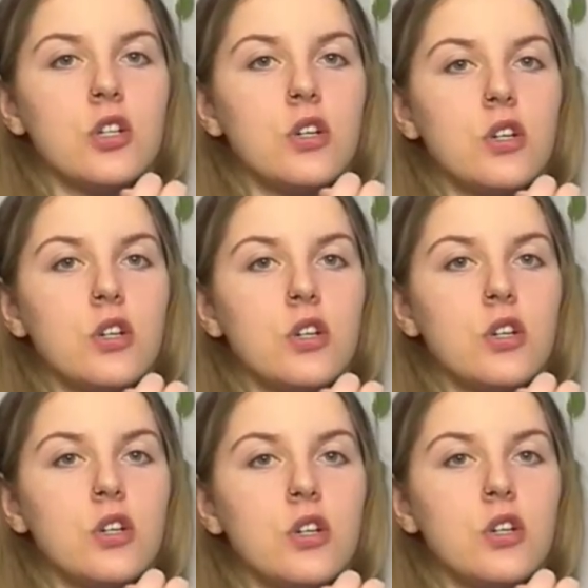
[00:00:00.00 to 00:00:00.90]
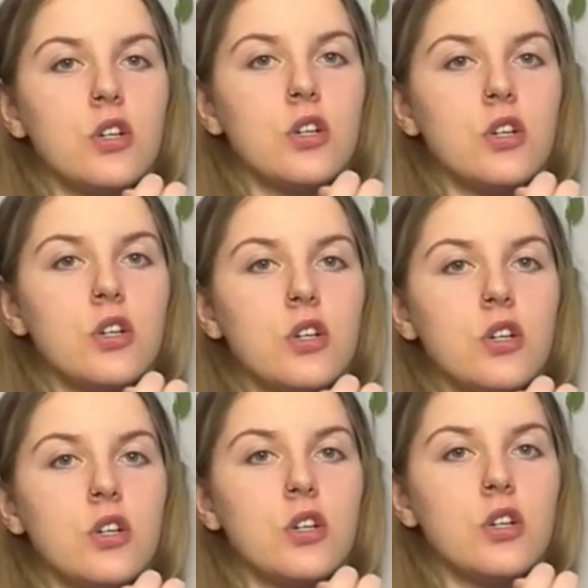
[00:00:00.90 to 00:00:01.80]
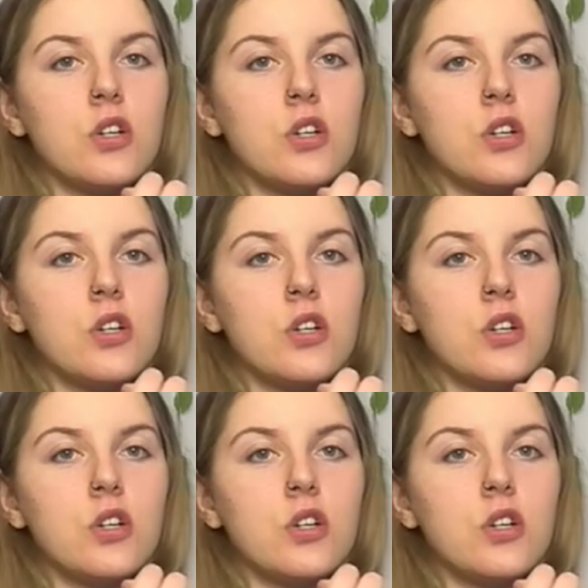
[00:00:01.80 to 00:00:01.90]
[no speech]